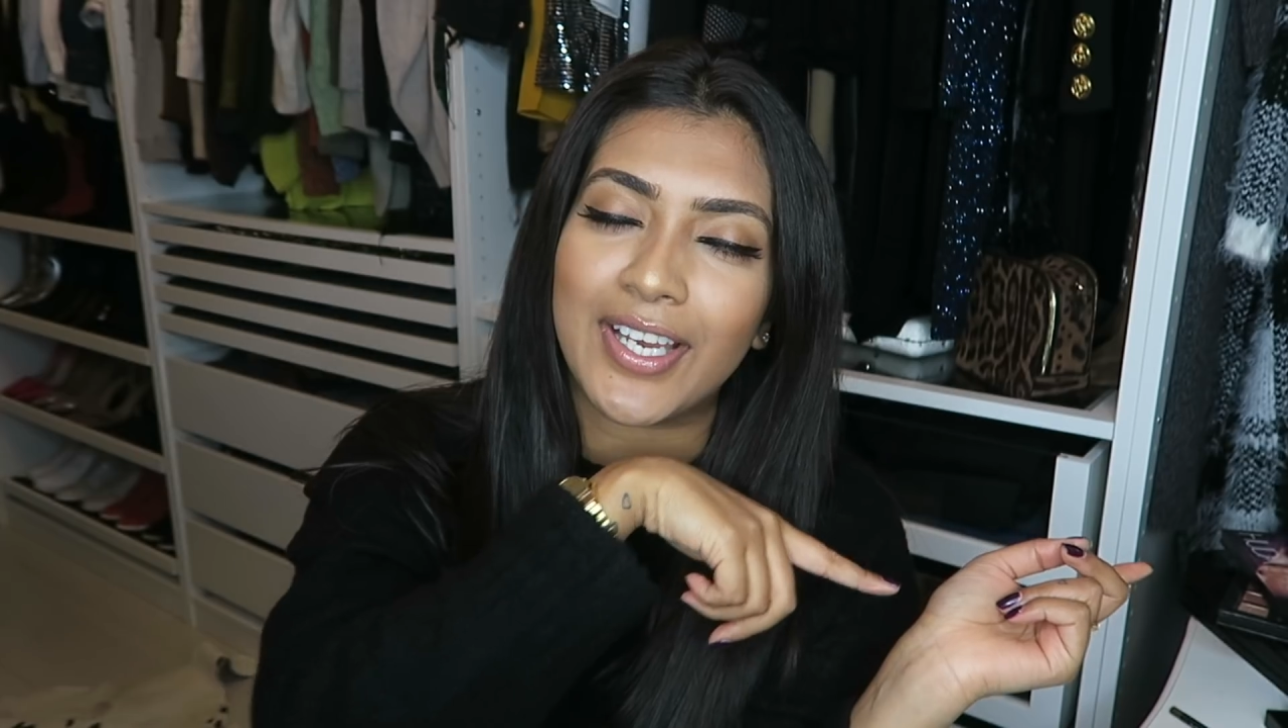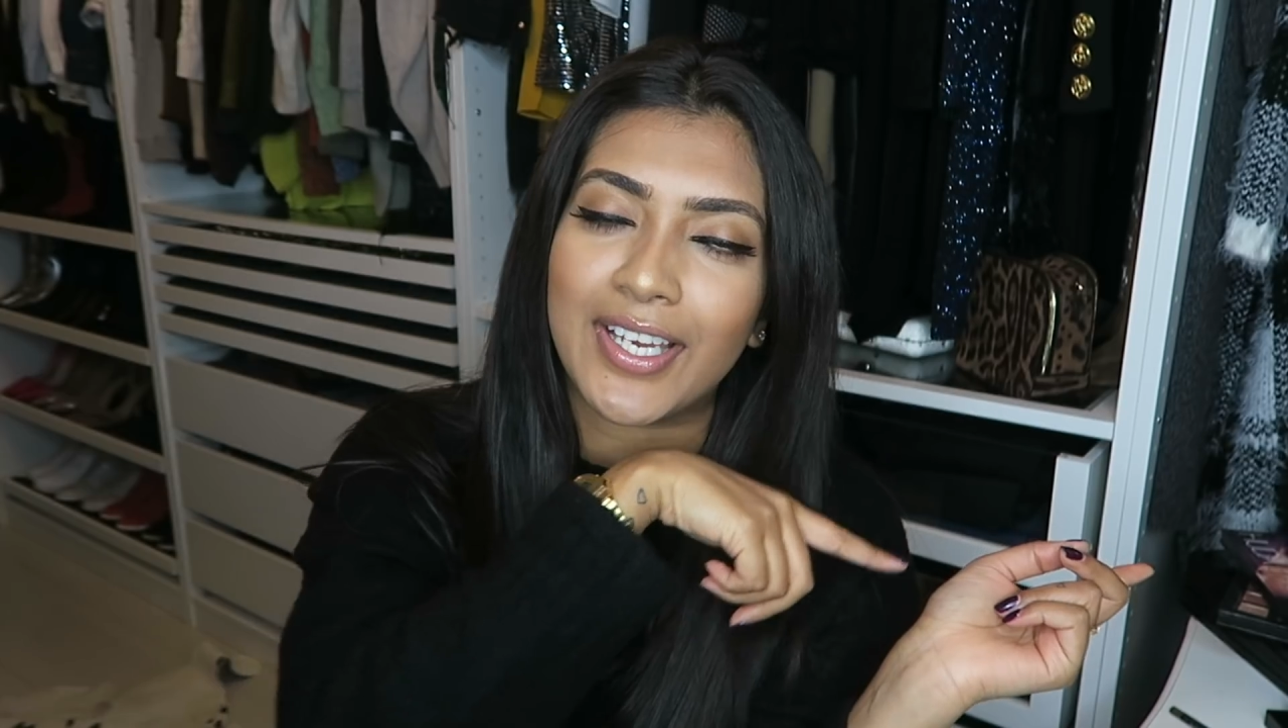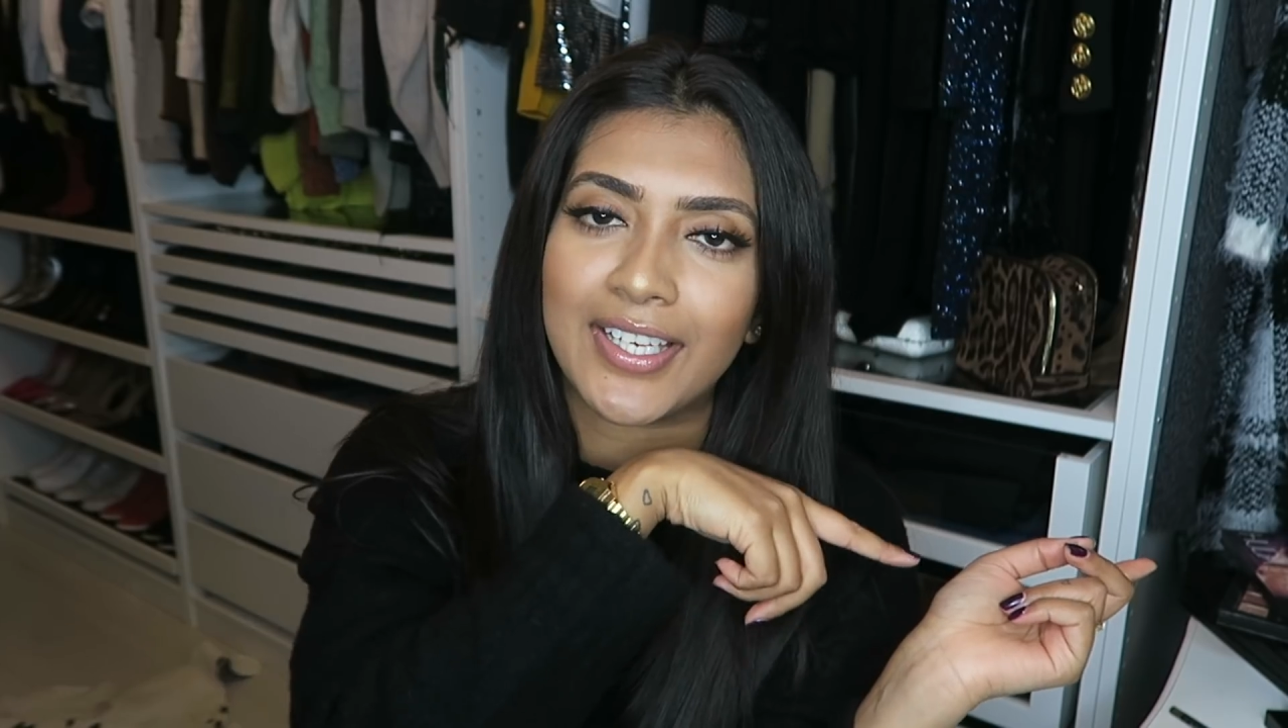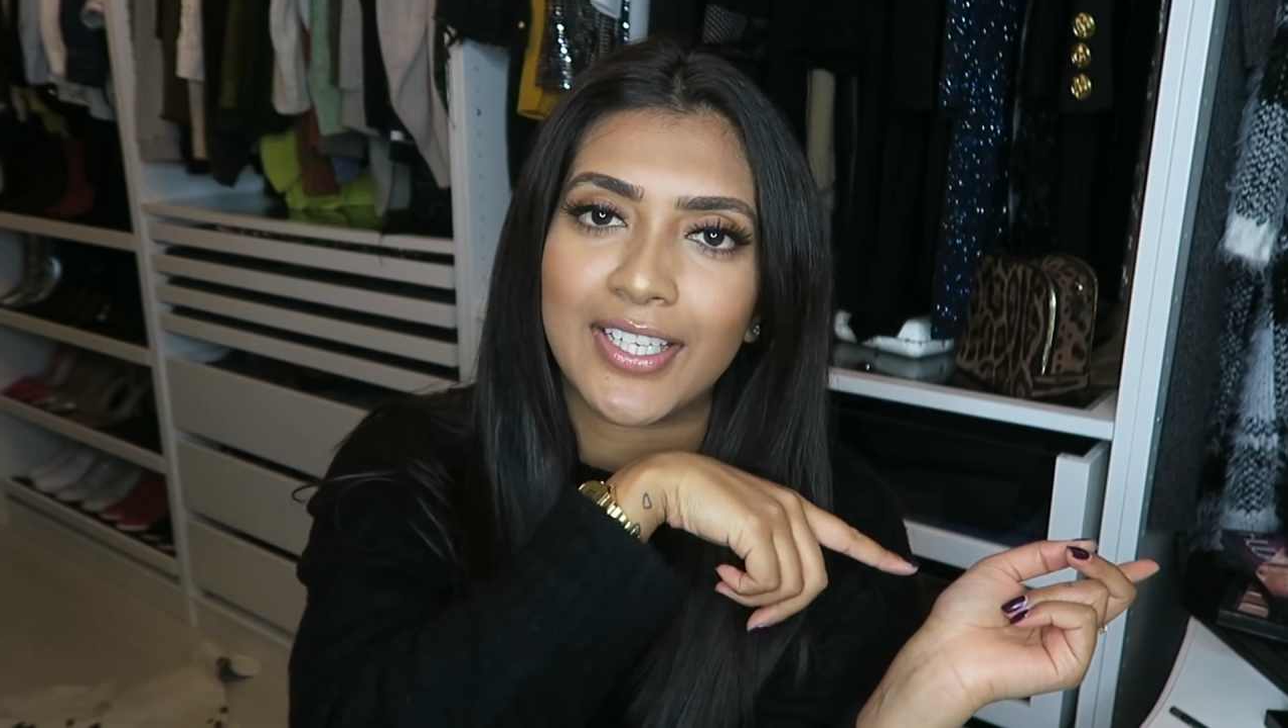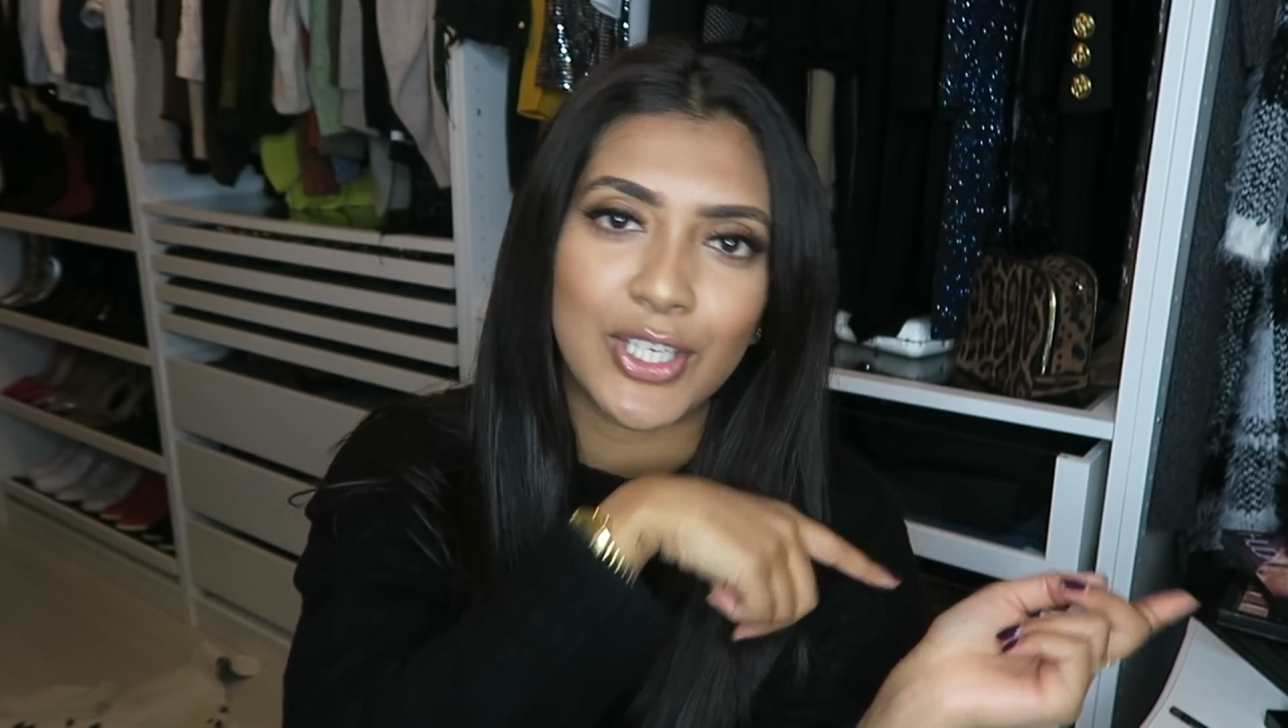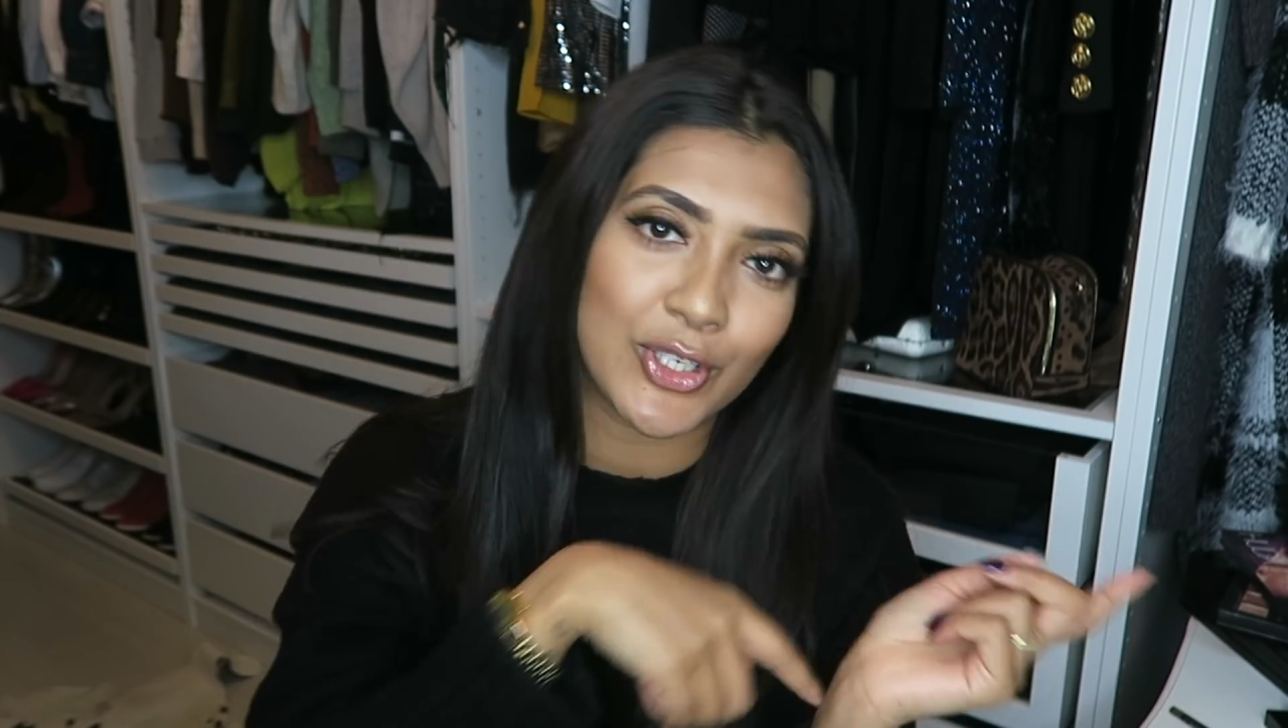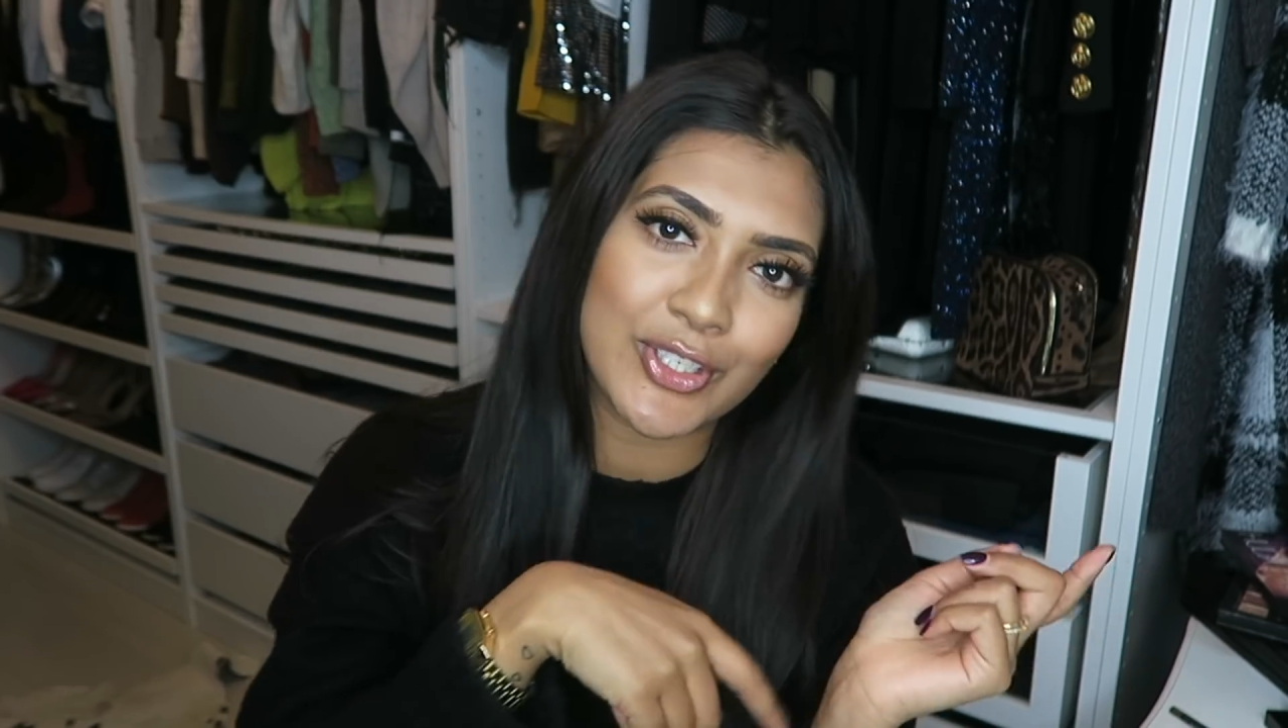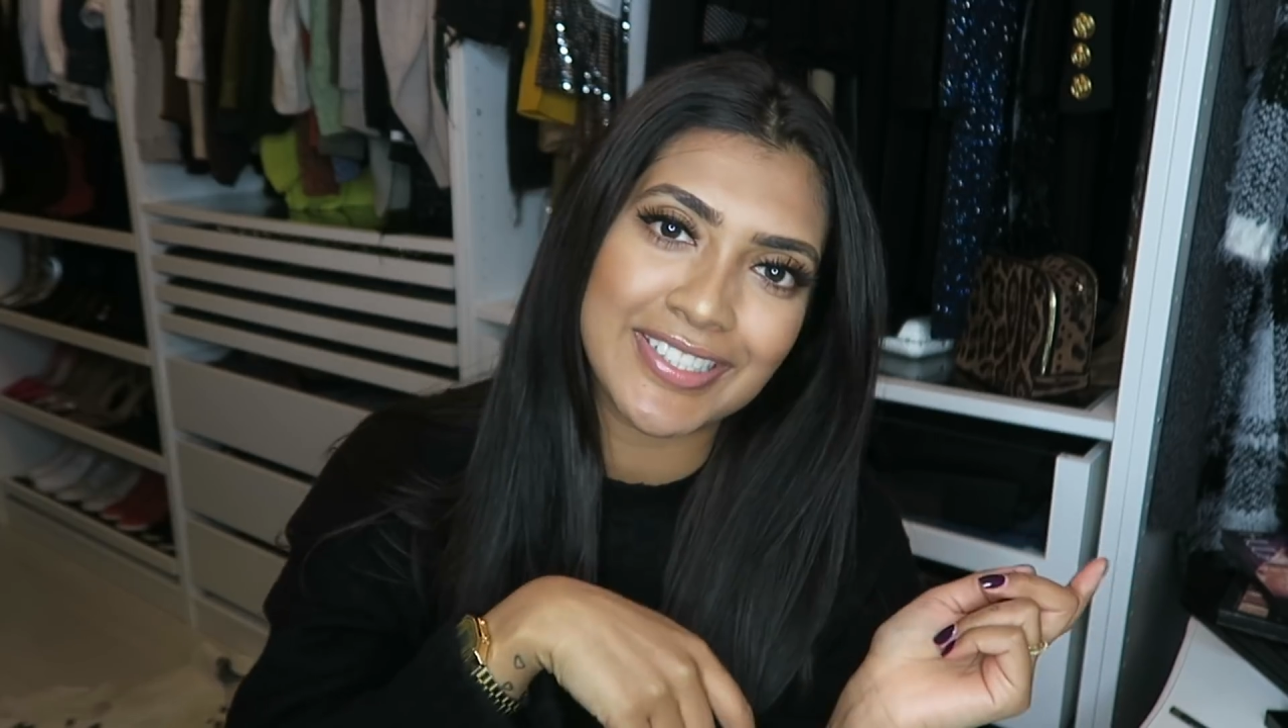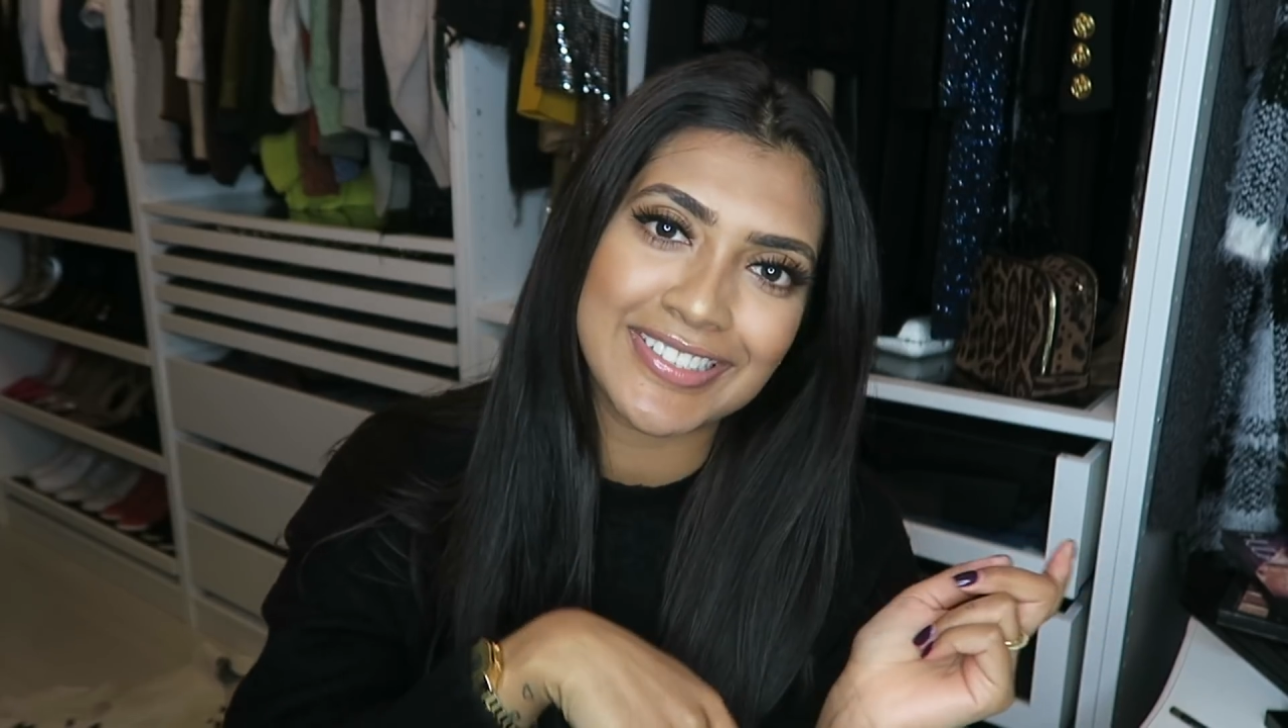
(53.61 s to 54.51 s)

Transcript: a look.